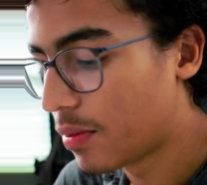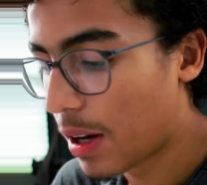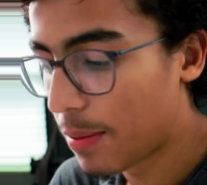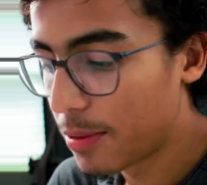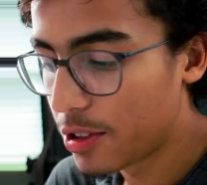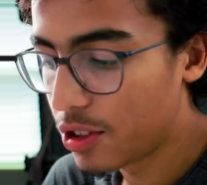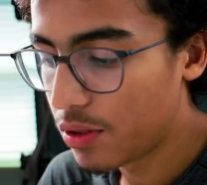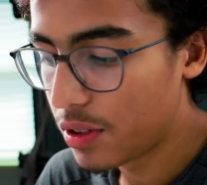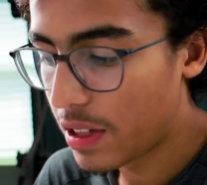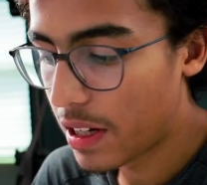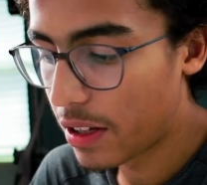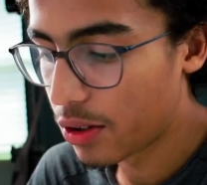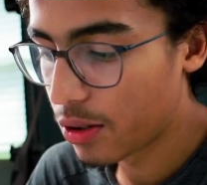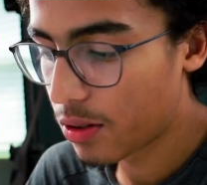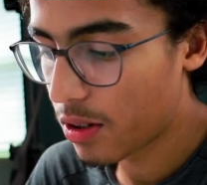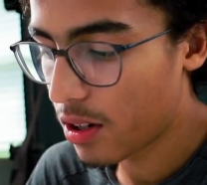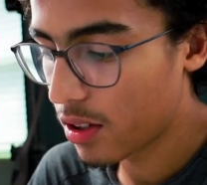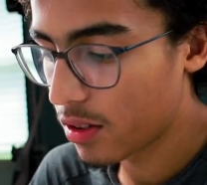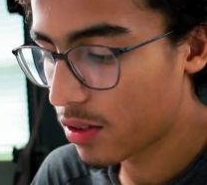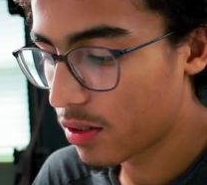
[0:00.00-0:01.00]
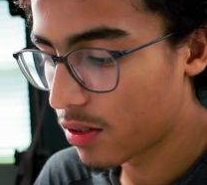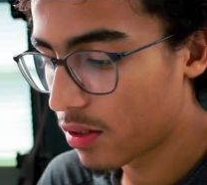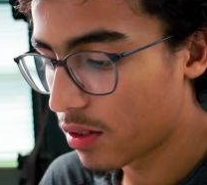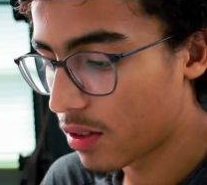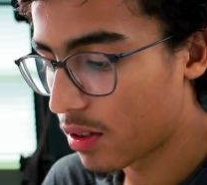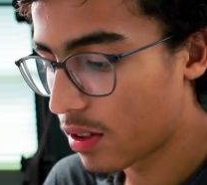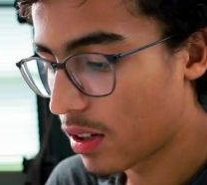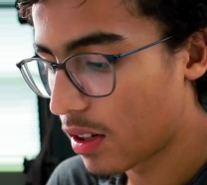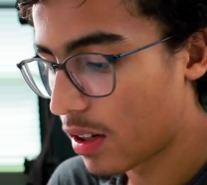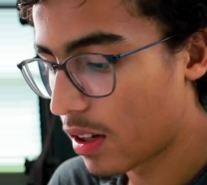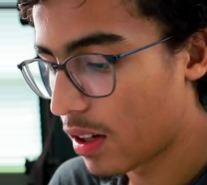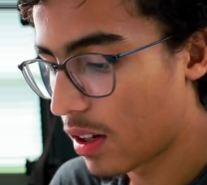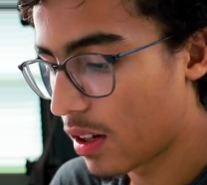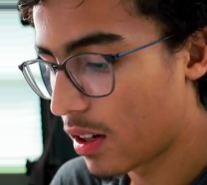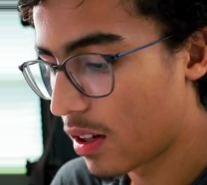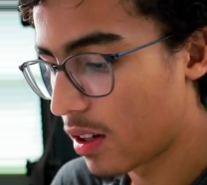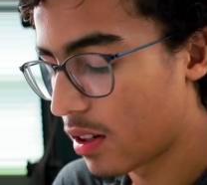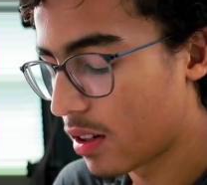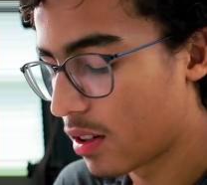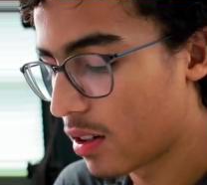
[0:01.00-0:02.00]
gonna do yellow cross
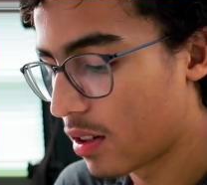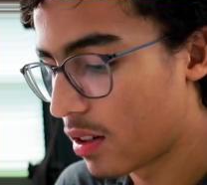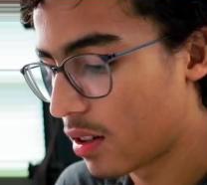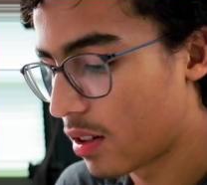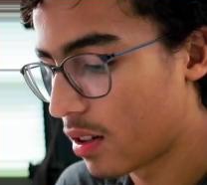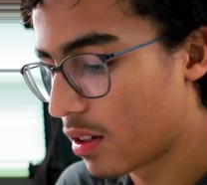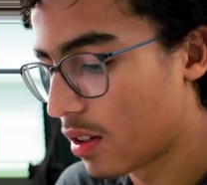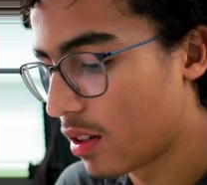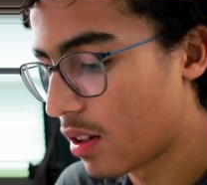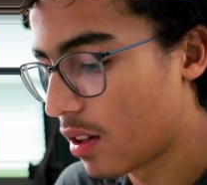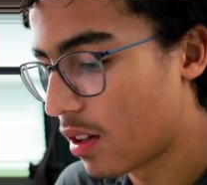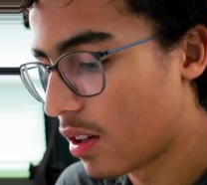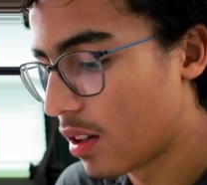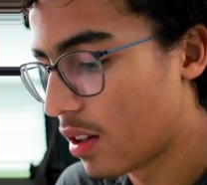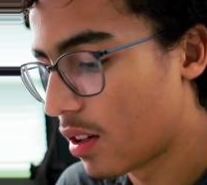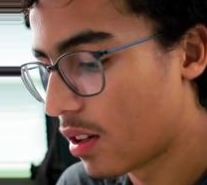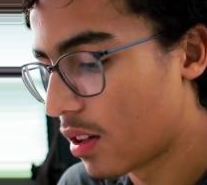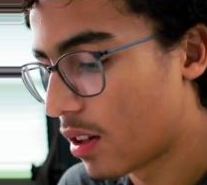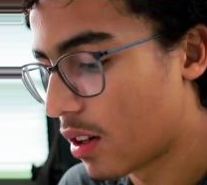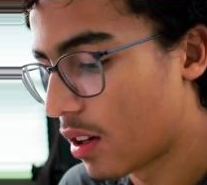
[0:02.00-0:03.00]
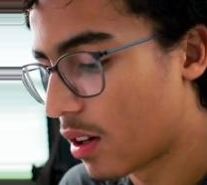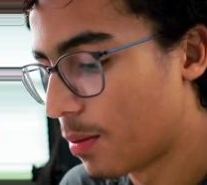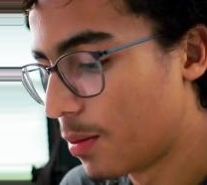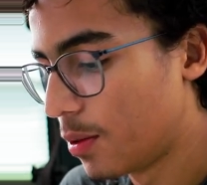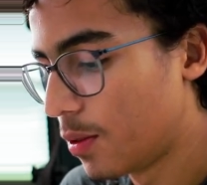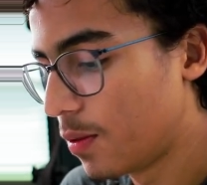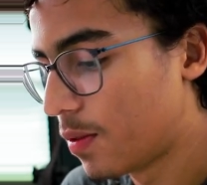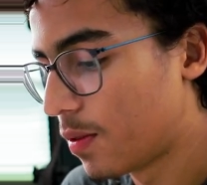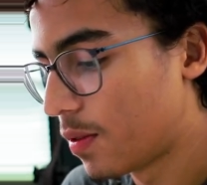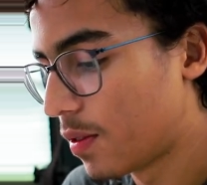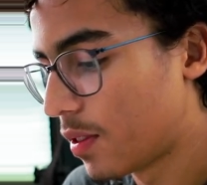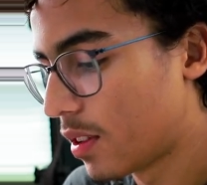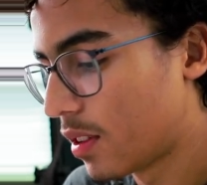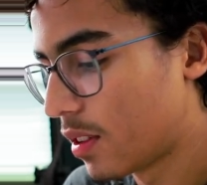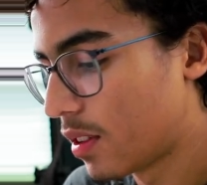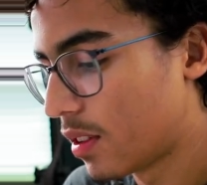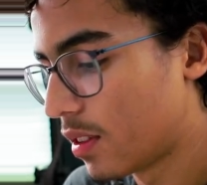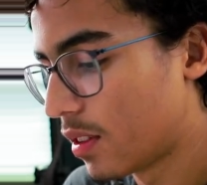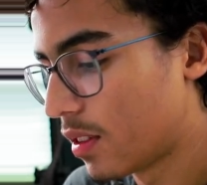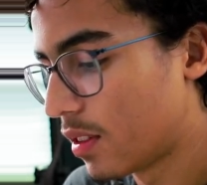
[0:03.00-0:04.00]
and I'm gonna
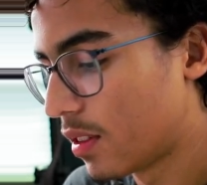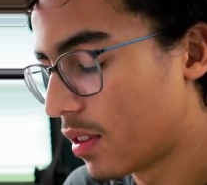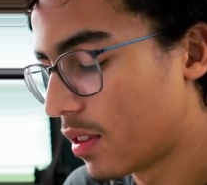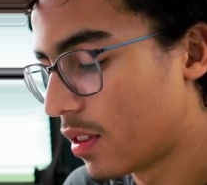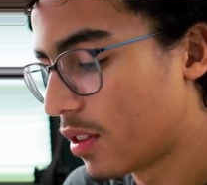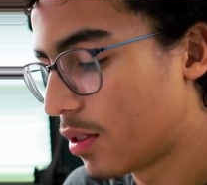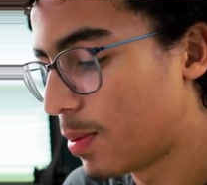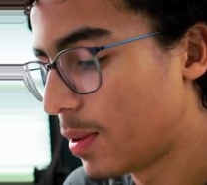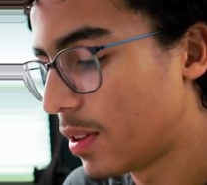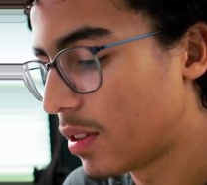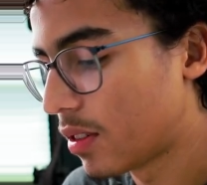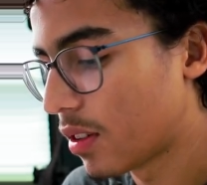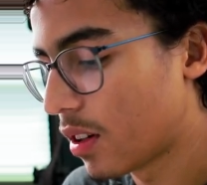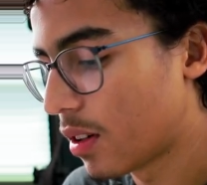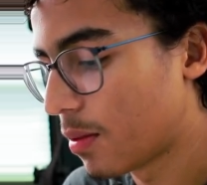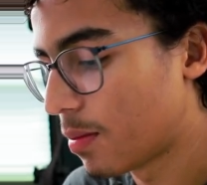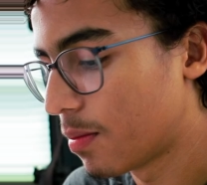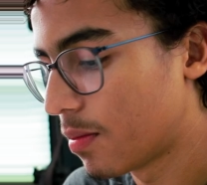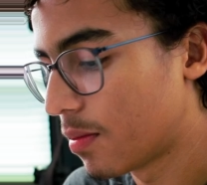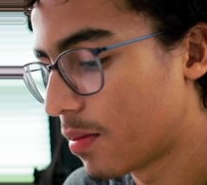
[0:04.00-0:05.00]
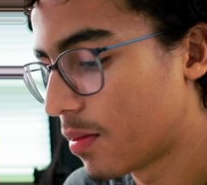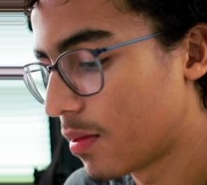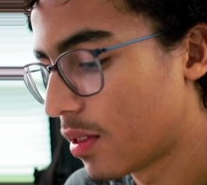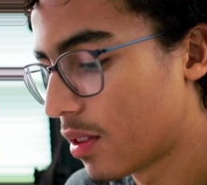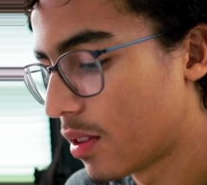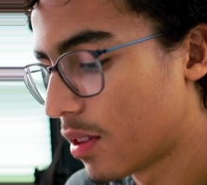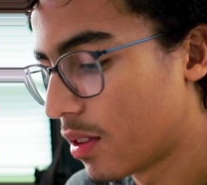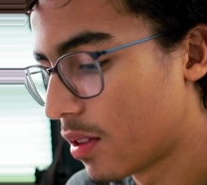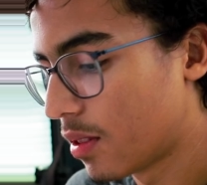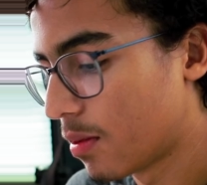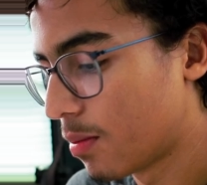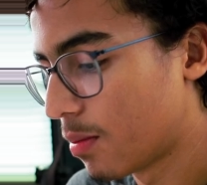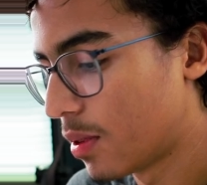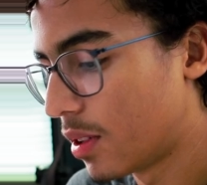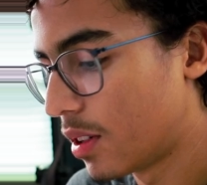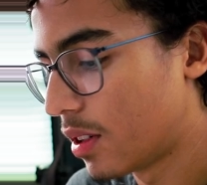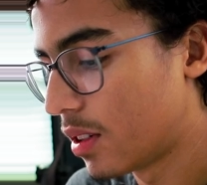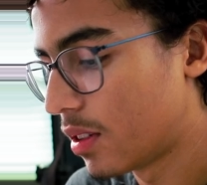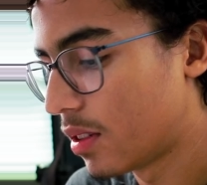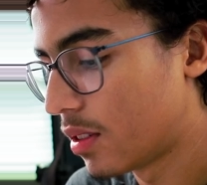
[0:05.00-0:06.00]
this piece up, put
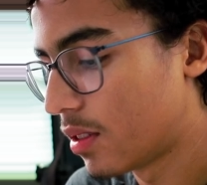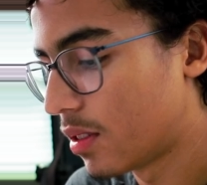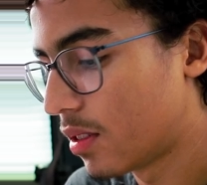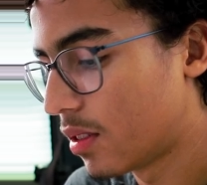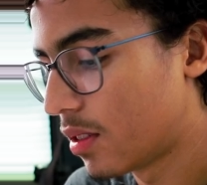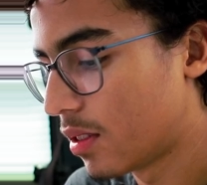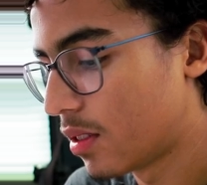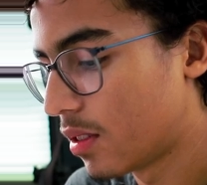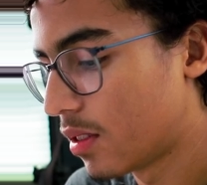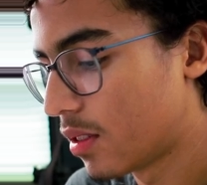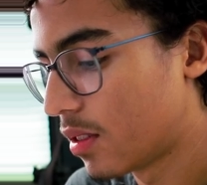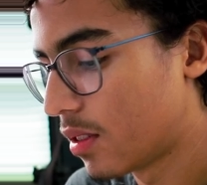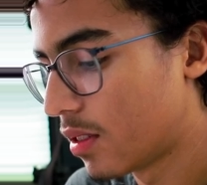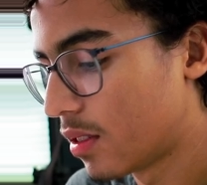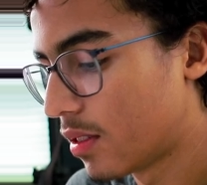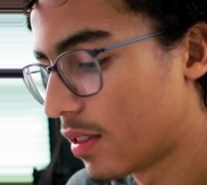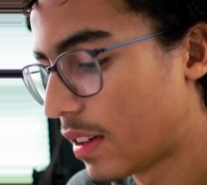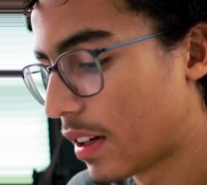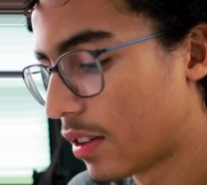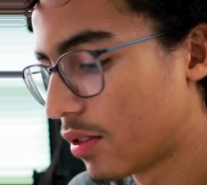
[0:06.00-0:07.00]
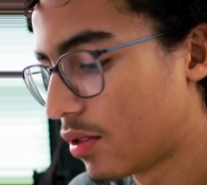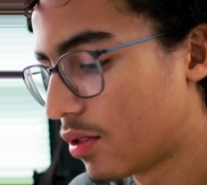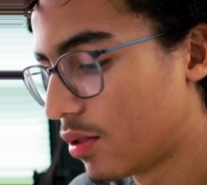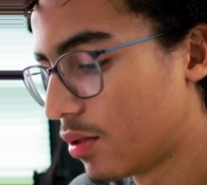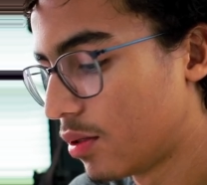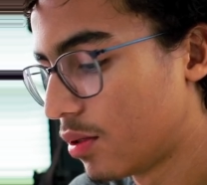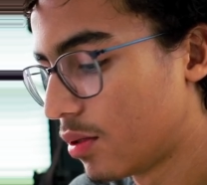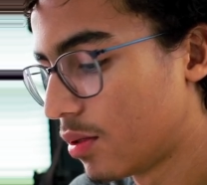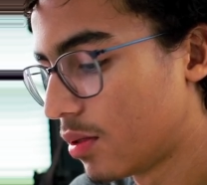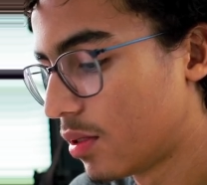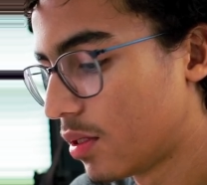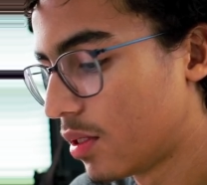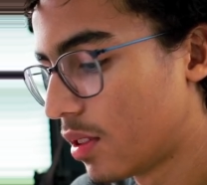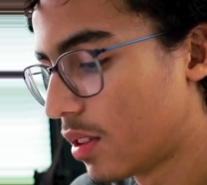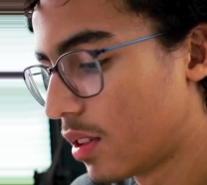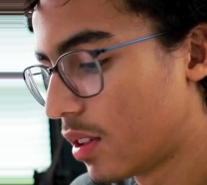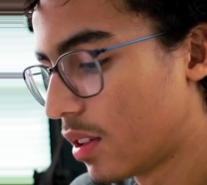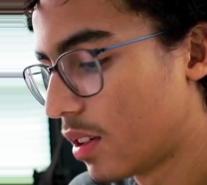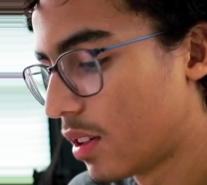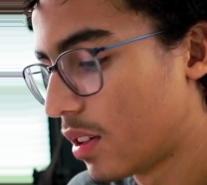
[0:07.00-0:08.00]
it in, down two,
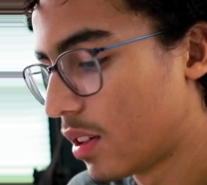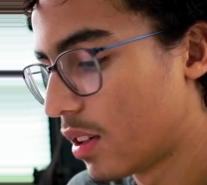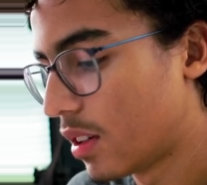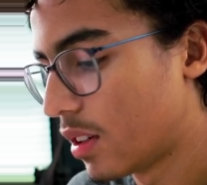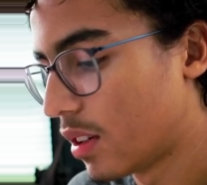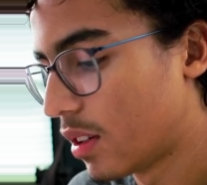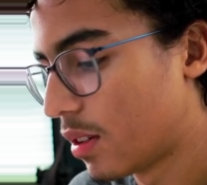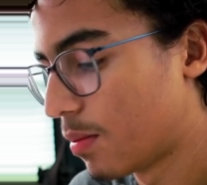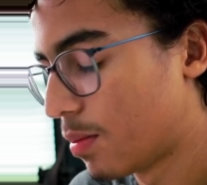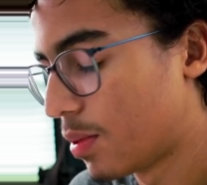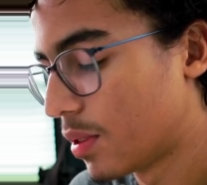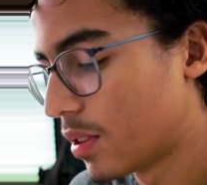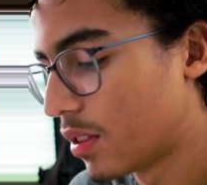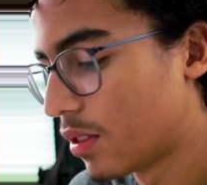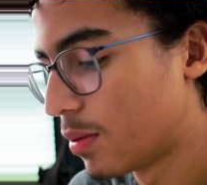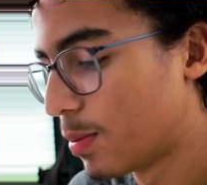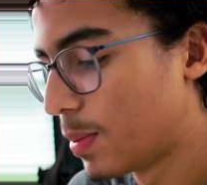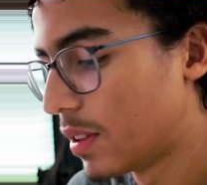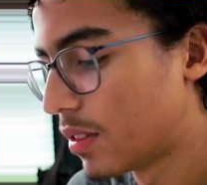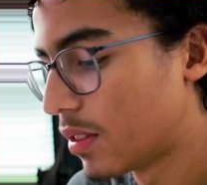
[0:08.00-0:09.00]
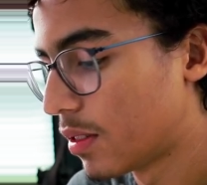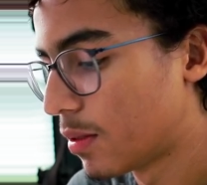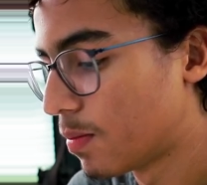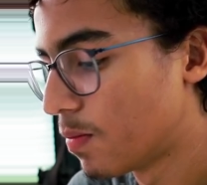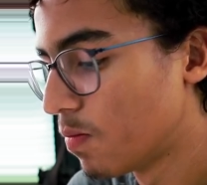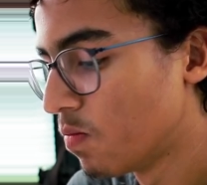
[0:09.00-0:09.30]
and then put this piece in